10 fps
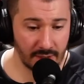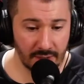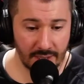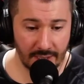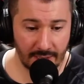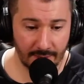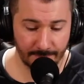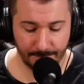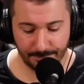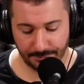
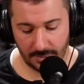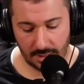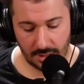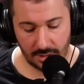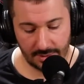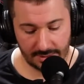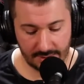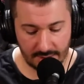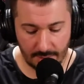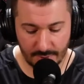That
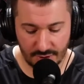summer,